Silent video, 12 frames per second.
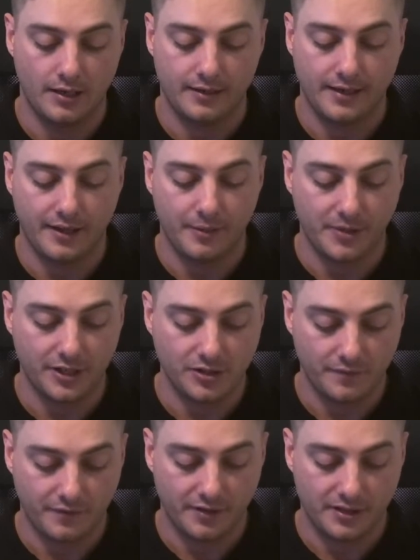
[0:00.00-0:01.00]
Now the
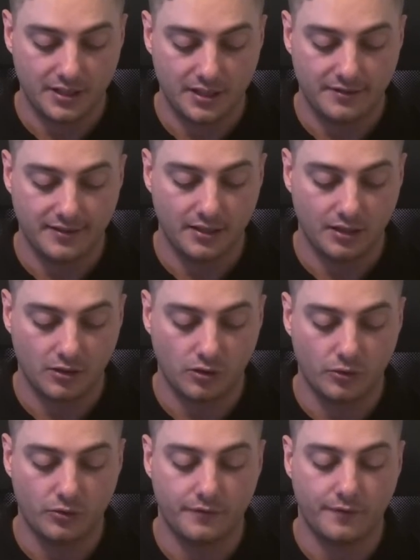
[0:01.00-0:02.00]
budget for the year did
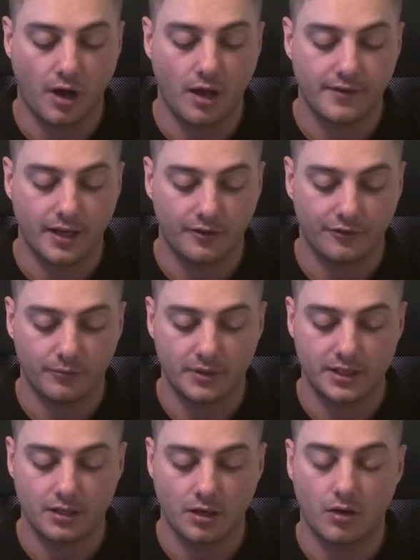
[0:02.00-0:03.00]
include 5 hours a week